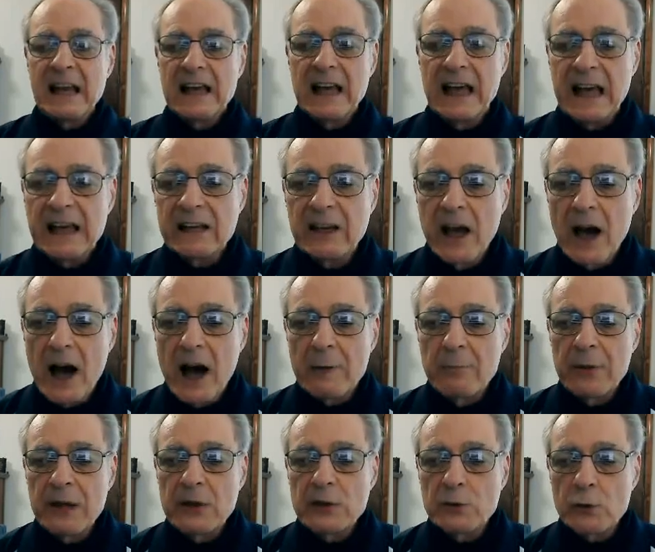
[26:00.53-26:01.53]
let God
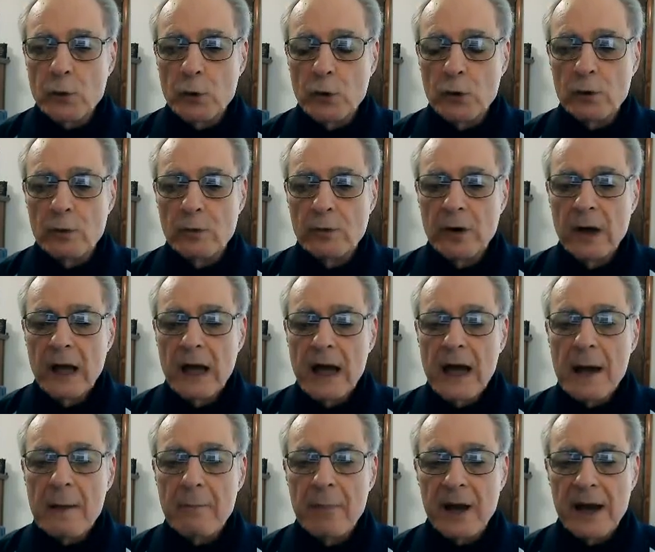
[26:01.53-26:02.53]
be true,
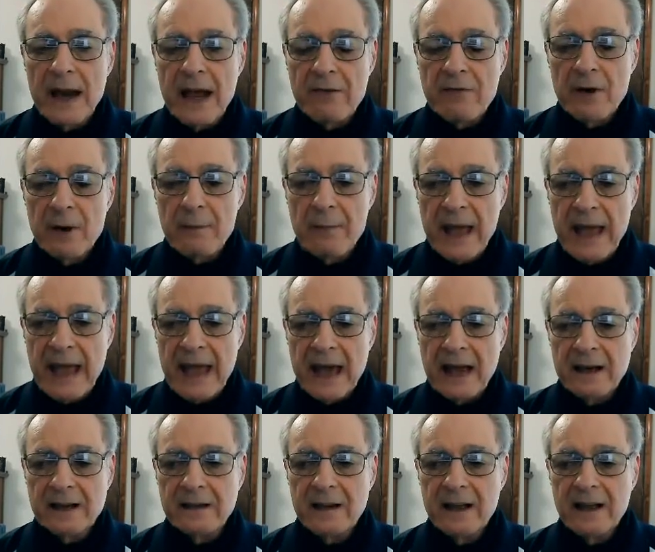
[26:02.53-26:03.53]
but every
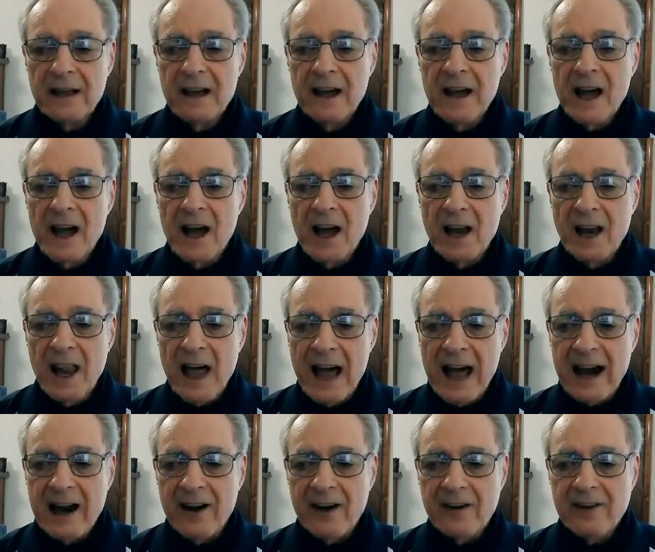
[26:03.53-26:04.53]
man a
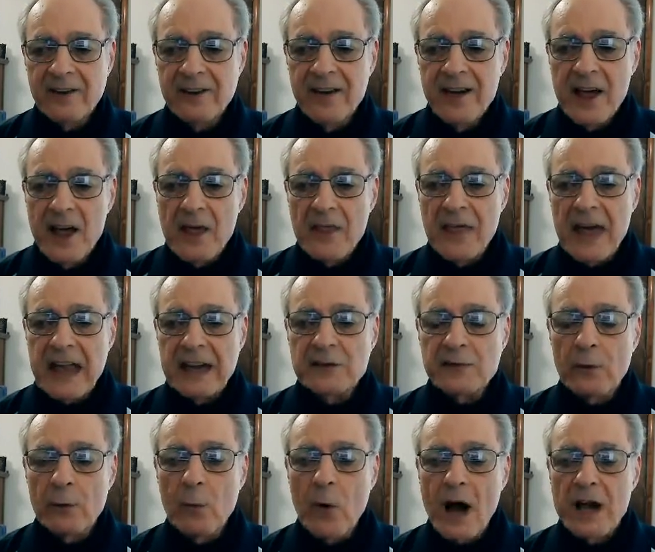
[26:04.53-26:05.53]
liar. Thanks
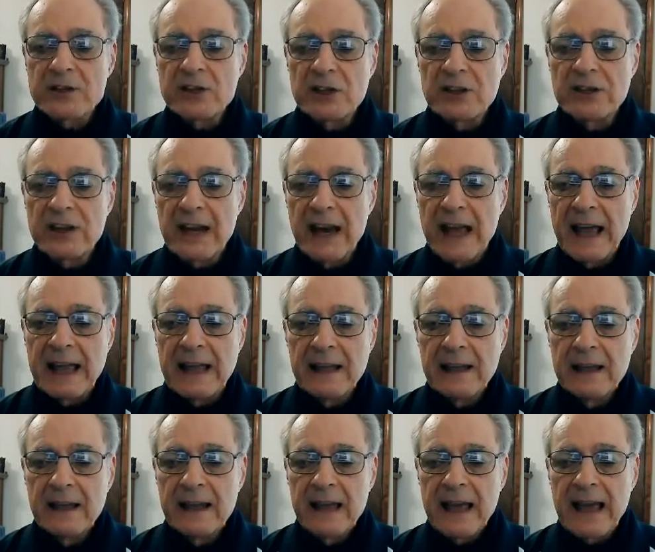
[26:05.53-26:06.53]
for watching today,
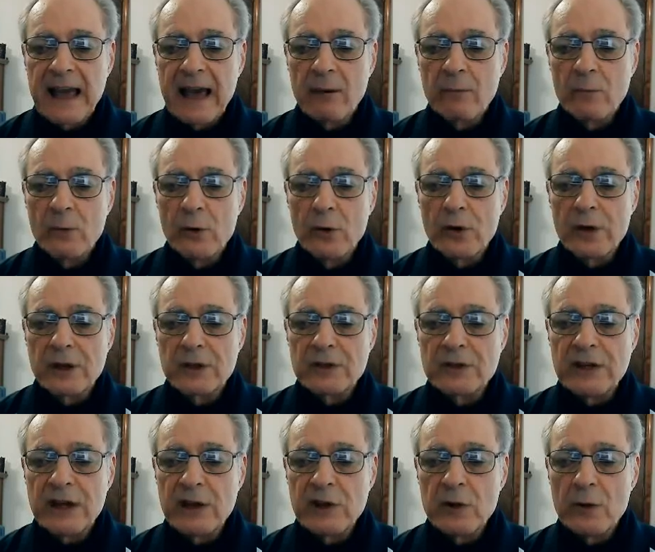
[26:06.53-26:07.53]
and we'll
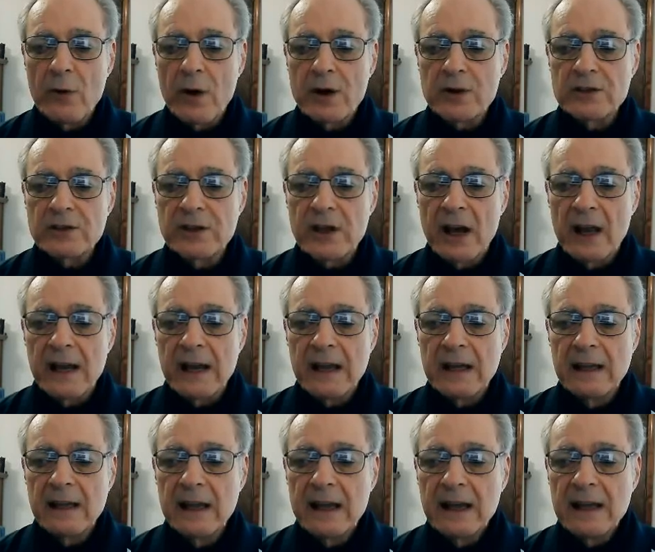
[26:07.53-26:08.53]
continue our
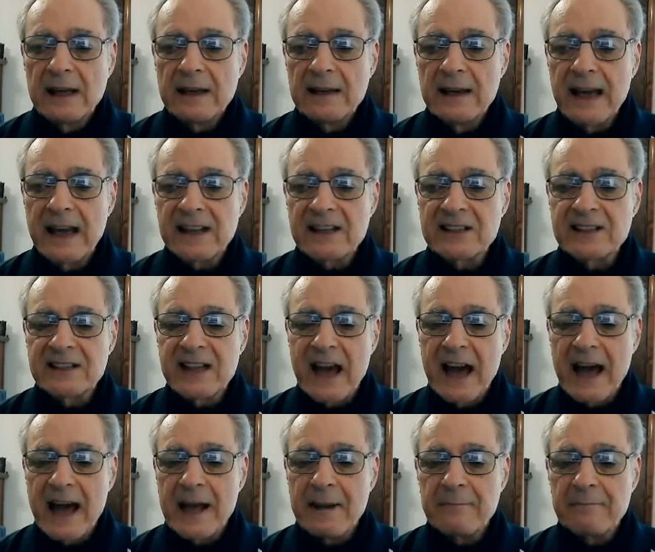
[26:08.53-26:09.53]
study next time.
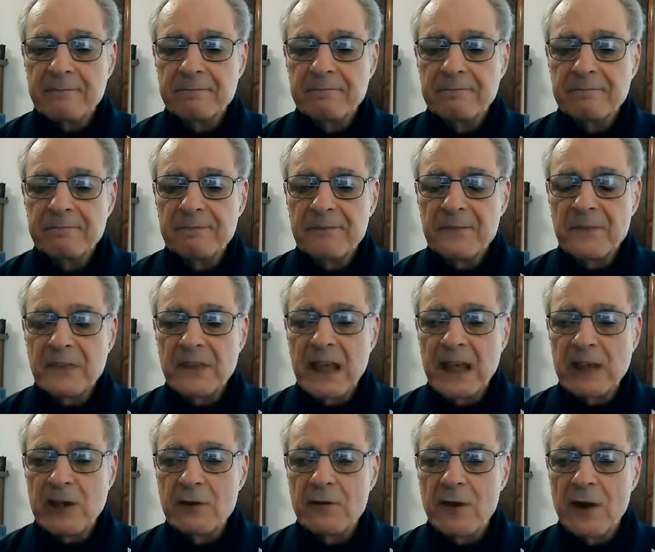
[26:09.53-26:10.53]

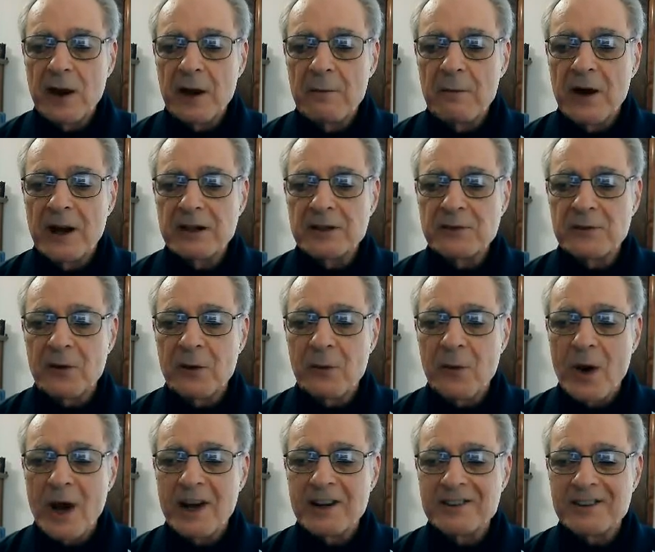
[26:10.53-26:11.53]
Thank you very much for
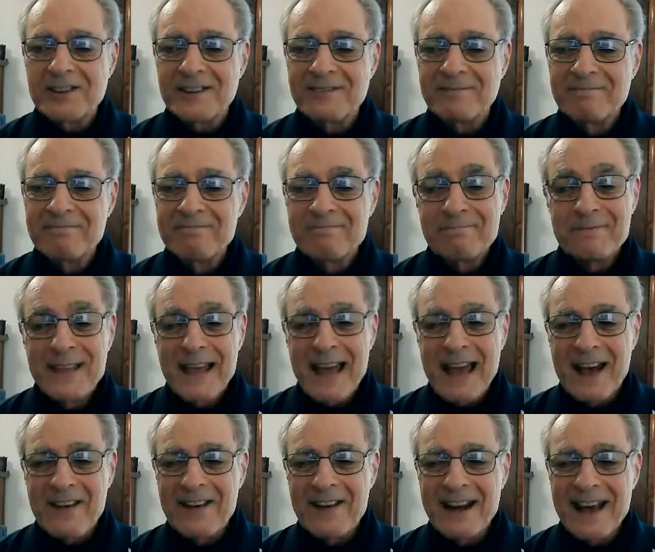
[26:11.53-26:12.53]
watching.
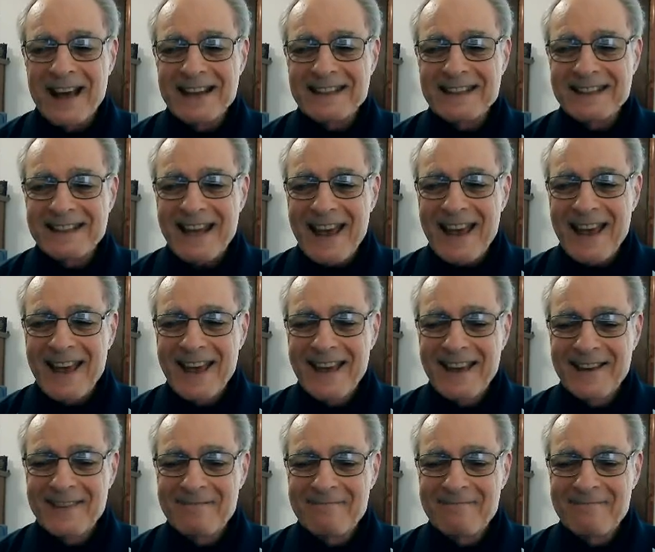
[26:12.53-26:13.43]
Have a nice day.